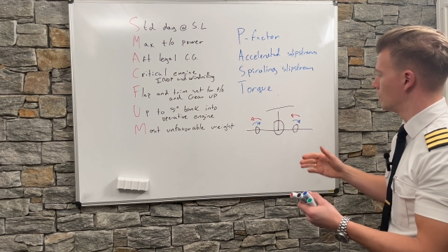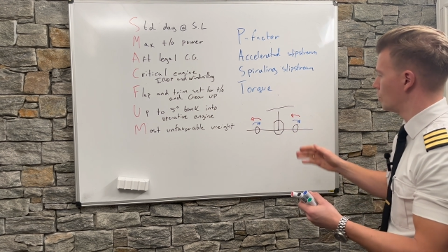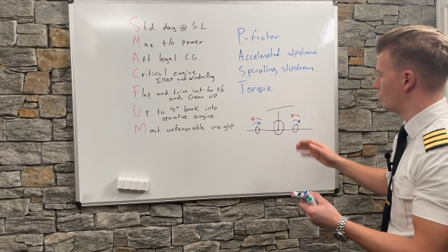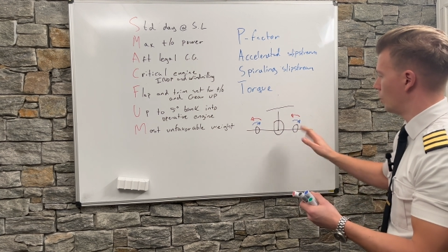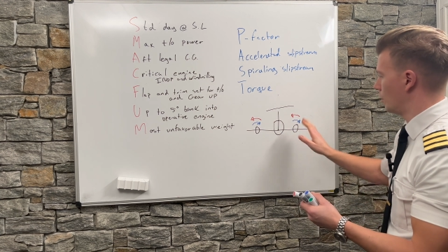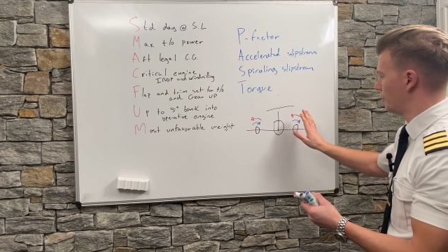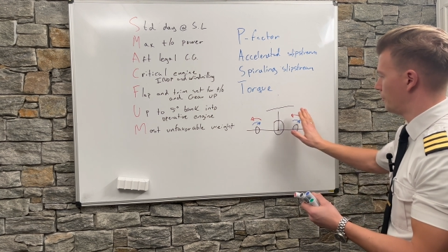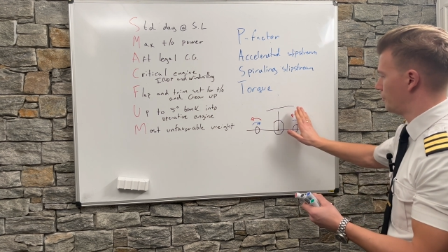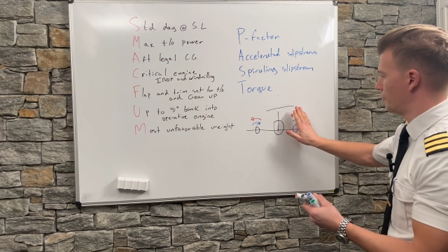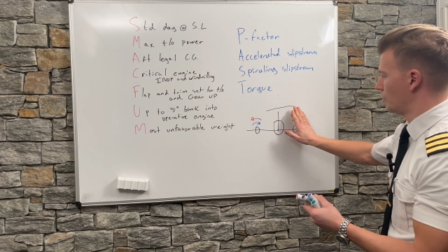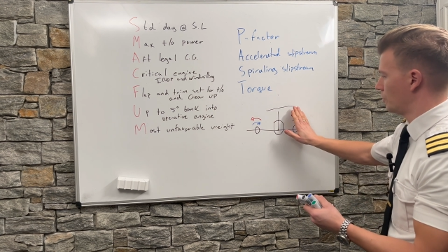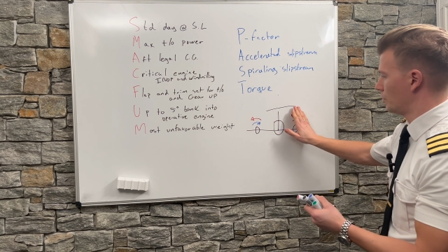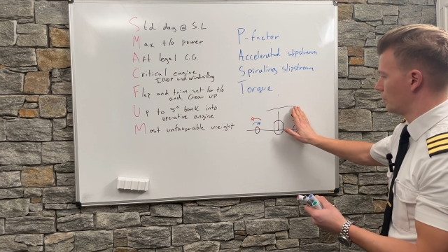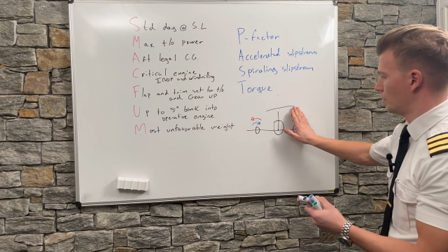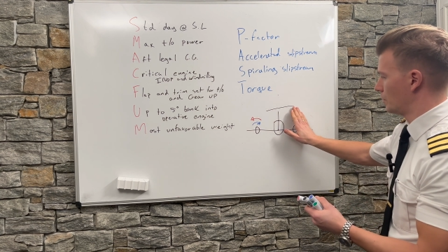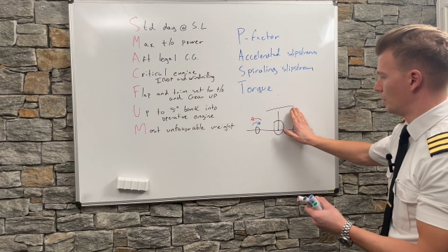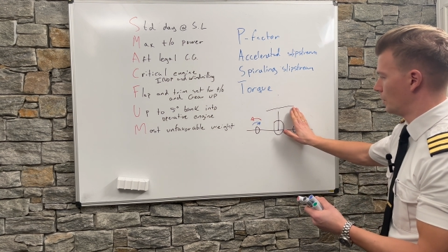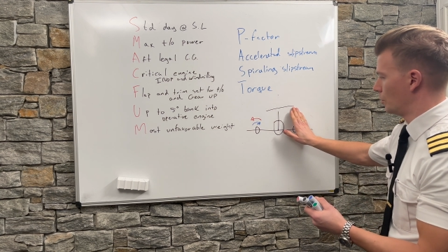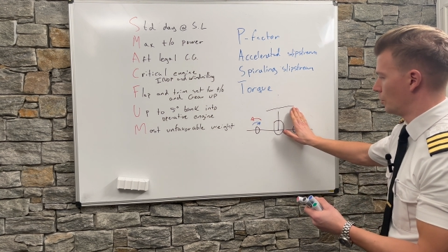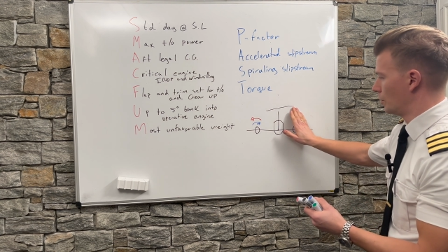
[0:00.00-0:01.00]
of
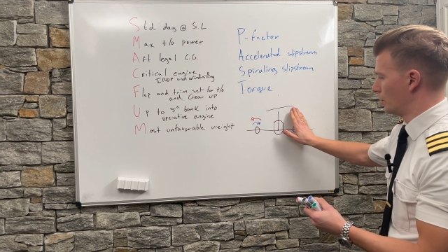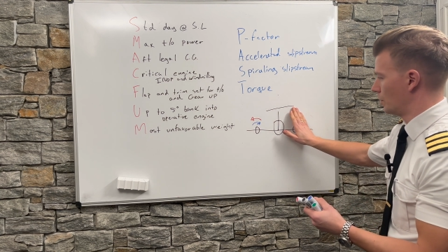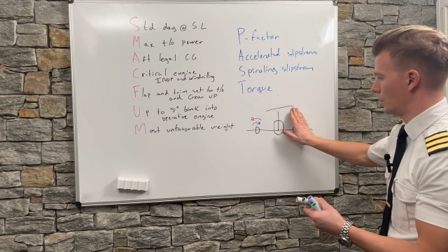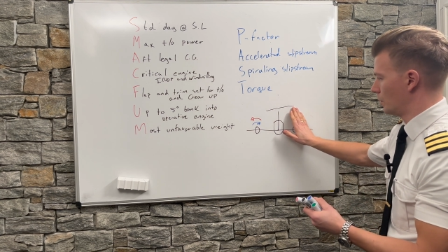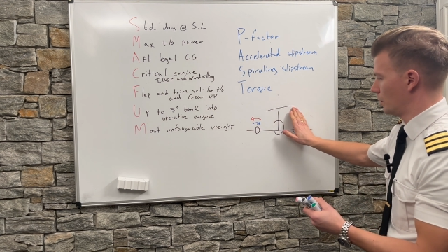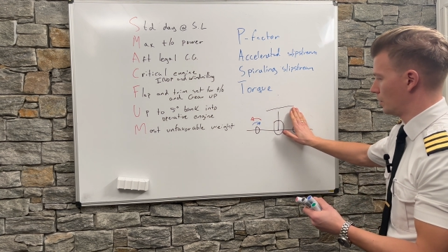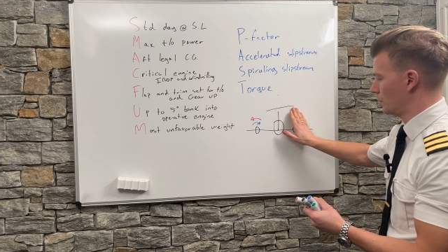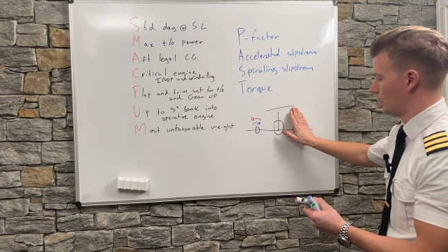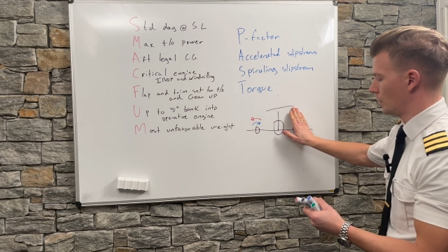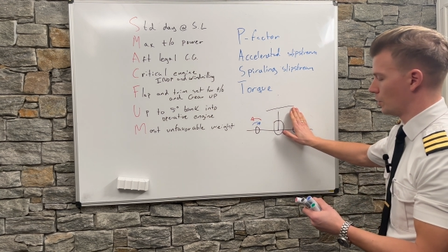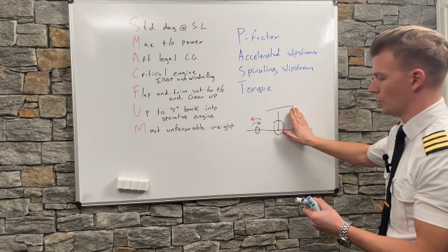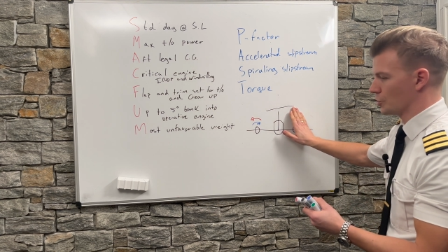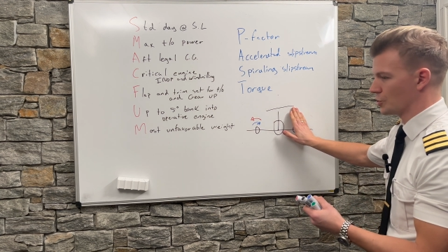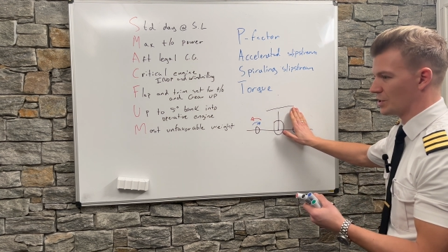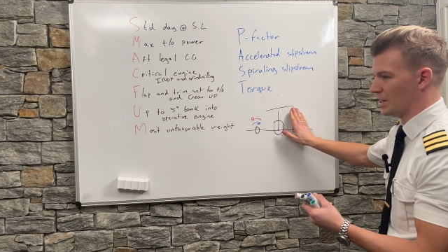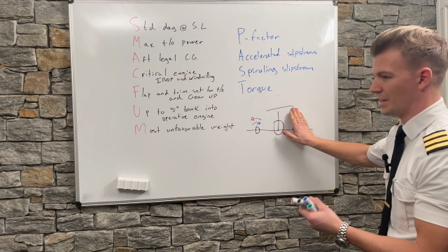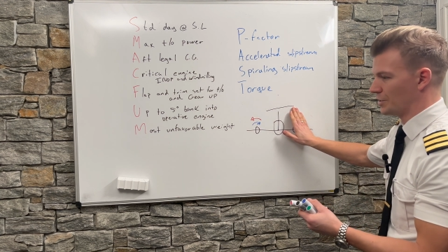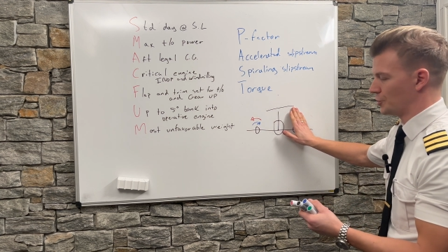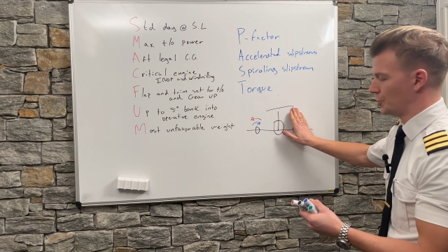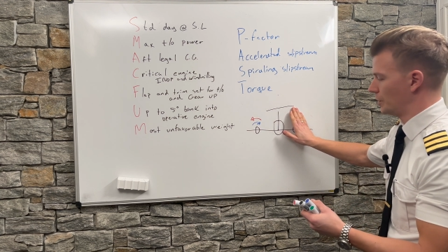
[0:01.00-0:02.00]
the lost
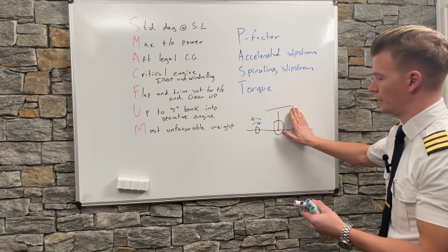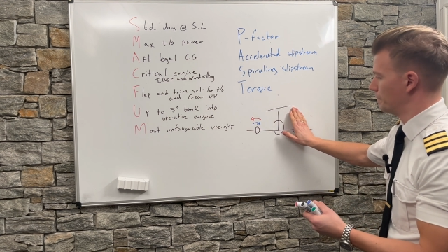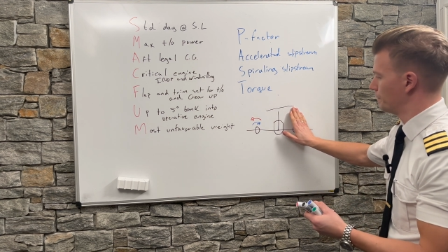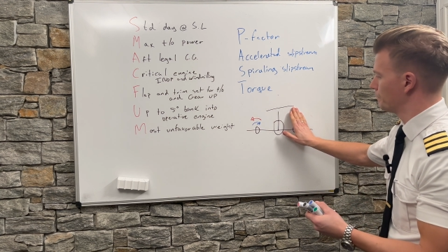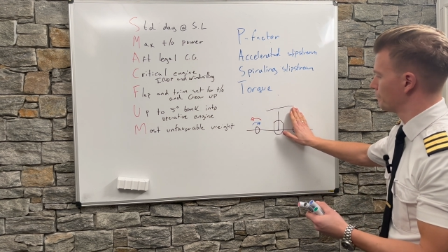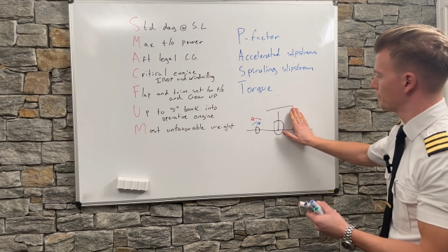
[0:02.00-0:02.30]
engine.